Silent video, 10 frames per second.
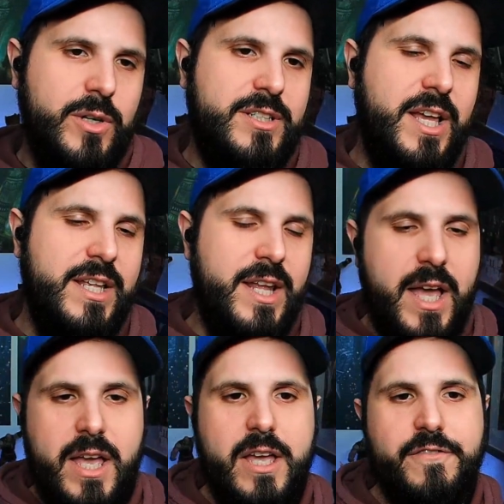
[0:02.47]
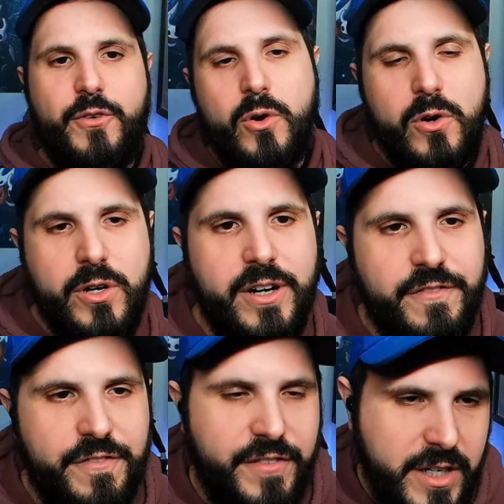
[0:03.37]
today for
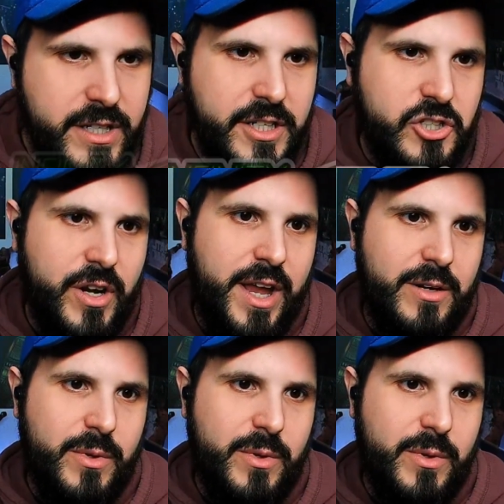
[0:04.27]
Infinity Train?